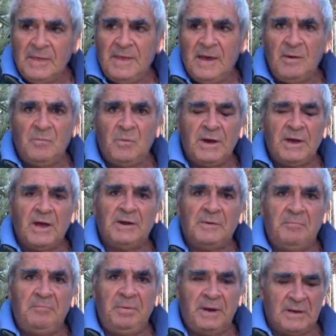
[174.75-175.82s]
then we're going to
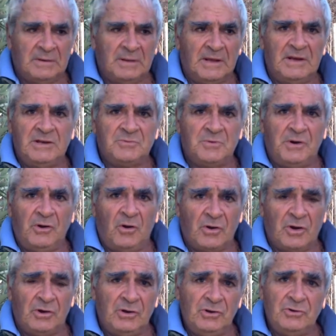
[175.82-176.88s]
pickle these. We're not
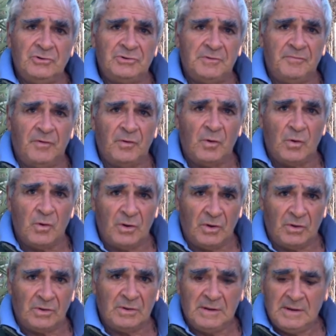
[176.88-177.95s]
going to use them for
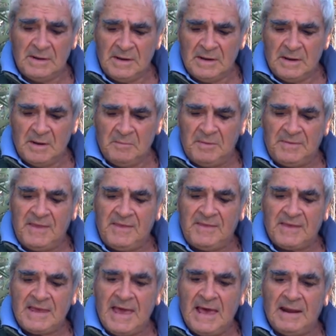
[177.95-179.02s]
oil, but they're
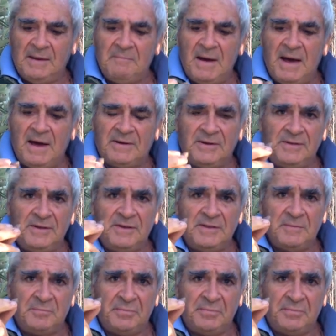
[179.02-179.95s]
the Kalamata, they're the